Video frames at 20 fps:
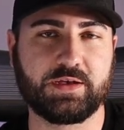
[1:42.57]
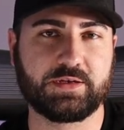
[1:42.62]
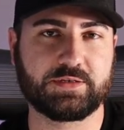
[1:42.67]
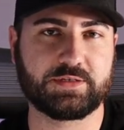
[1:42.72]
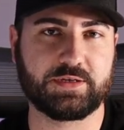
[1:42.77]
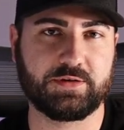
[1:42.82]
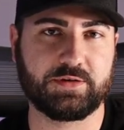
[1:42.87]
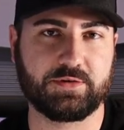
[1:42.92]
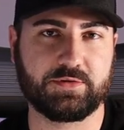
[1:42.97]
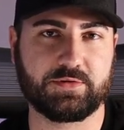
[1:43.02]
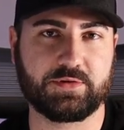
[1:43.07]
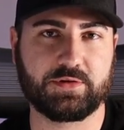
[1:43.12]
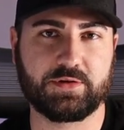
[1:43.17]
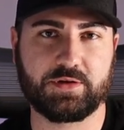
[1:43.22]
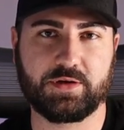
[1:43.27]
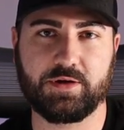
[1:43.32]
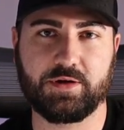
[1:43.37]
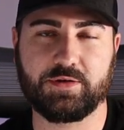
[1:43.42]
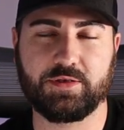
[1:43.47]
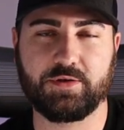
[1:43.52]
so
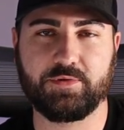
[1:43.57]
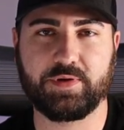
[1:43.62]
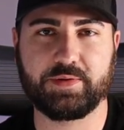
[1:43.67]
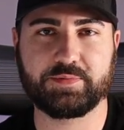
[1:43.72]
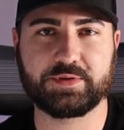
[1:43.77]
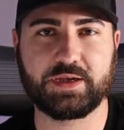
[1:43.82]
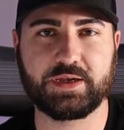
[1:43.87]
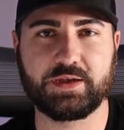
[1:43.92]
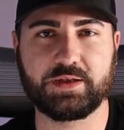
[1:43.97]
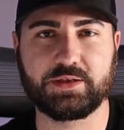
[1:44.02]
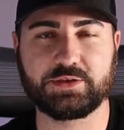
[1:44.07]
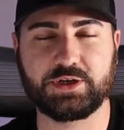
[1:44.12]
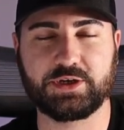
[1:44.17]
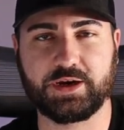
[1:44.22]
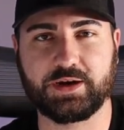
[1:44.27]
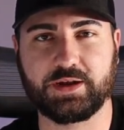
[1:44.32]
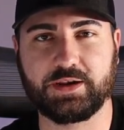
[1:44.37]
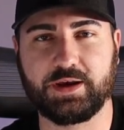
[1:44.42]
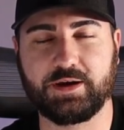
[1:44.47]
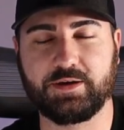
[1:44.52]
go to their website and
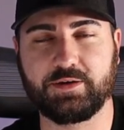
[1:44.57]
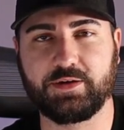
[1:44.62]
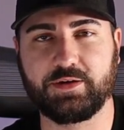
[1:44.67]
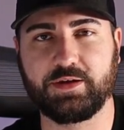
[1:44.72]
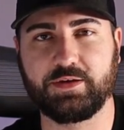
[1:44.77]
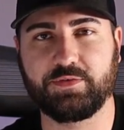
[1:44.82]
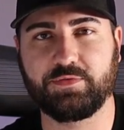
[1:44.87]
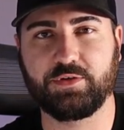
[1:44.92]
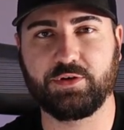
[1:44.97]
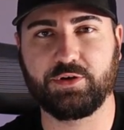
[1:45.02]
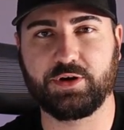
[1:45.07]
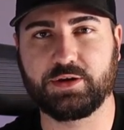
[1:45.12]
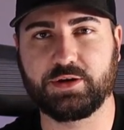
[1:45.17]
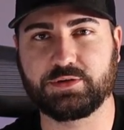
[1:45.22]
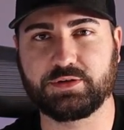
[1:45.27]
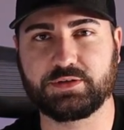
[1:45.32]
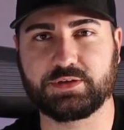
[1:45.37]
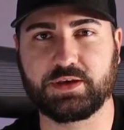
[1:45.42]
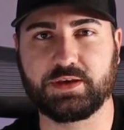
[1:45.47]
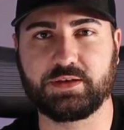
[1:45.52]
check it out if you're
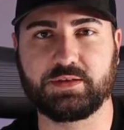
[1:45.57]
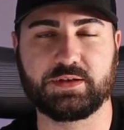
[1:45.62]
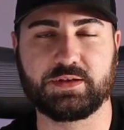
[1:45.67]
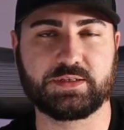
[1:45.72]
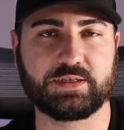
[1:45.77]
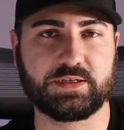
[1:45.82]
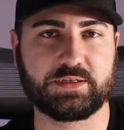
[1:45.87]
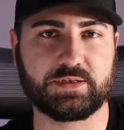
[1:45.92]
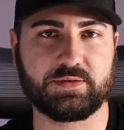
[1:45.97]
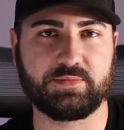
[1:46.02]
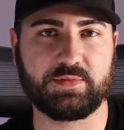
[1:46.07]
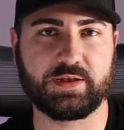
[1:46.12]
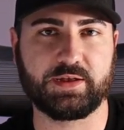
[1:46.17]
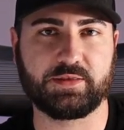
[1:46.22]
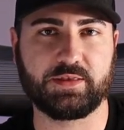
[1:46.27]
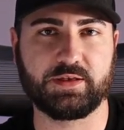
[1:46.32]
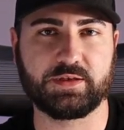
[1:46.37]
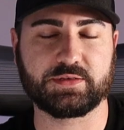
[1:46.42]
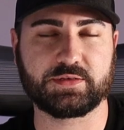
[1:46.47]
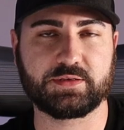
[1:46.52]
interested in a system
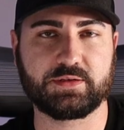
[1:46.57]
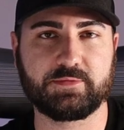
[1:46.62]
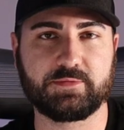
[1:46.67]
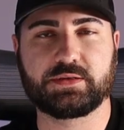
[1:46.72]
like this.